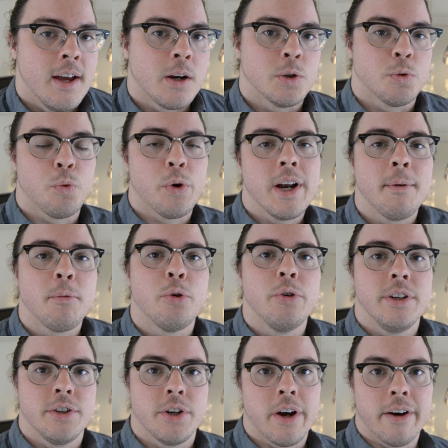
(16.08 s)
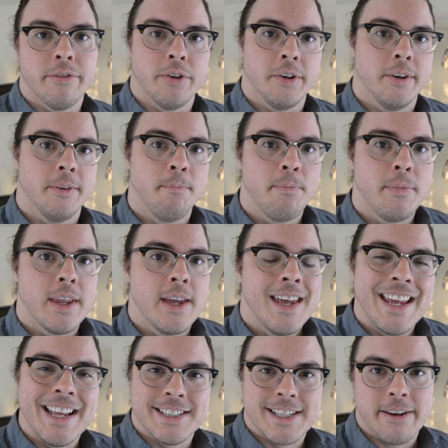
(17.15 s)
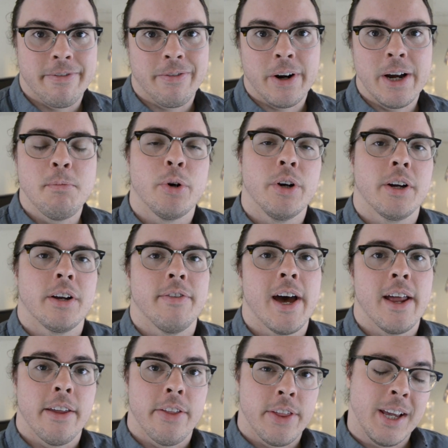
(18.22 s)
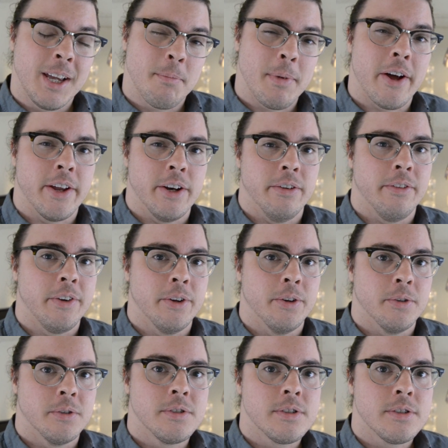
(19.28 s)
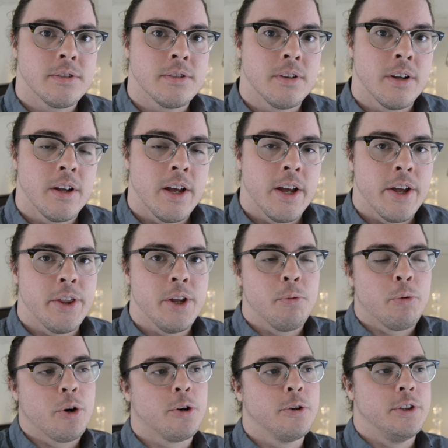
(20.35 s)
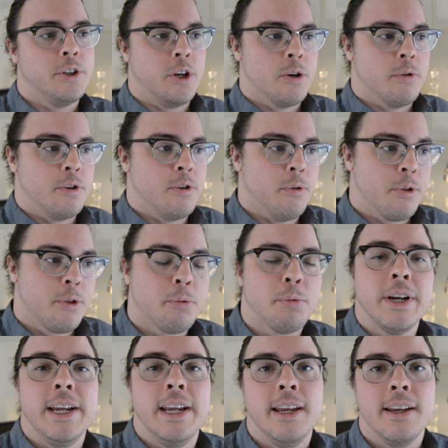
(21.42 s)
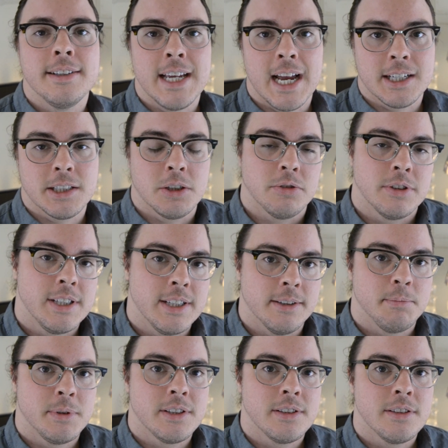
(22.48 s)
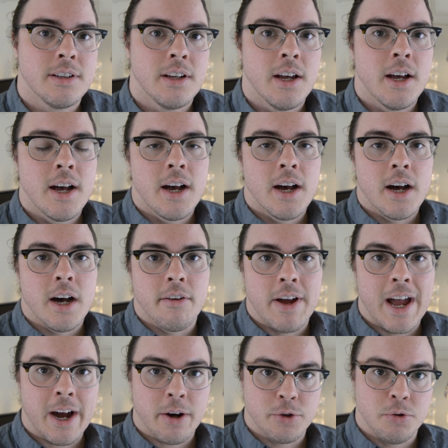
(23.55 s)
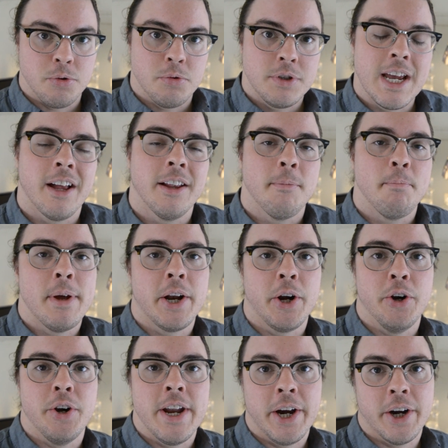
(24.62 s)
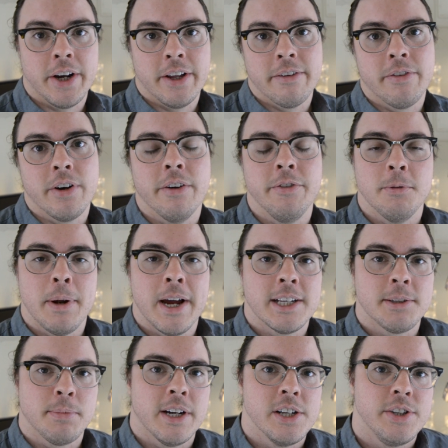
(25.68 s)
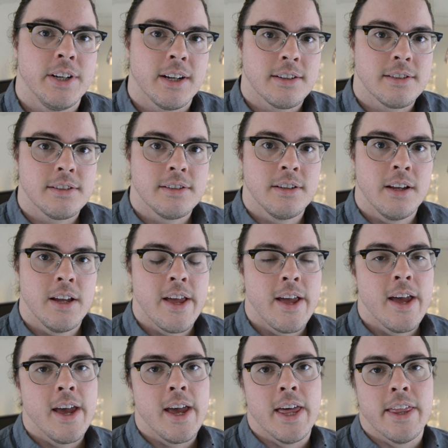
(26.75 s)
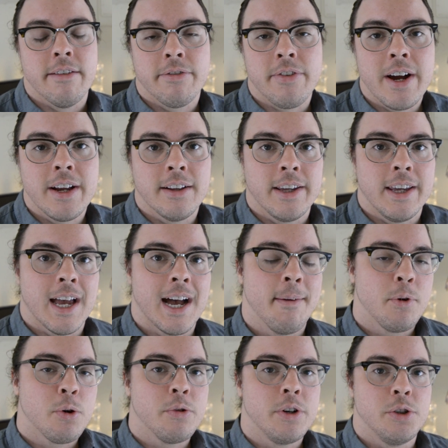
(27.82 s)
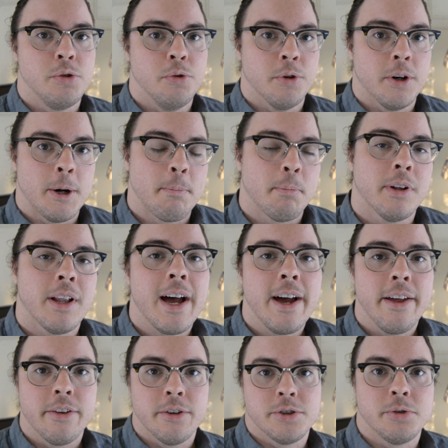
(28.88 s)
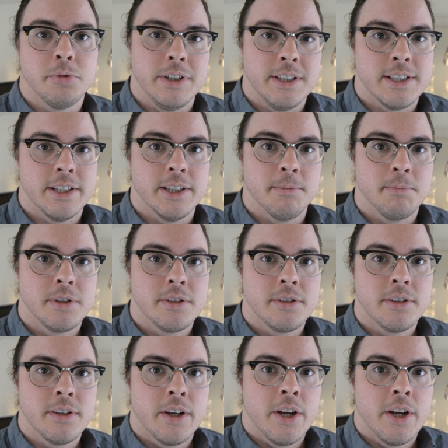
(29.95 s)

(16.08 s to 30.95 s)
Because what I'm going to cover is a framework of how to think about interviews. Then we're going to go into three tactical tips of how to tell a better narrative of your past projects. And then finally, I'm going to apply those three tips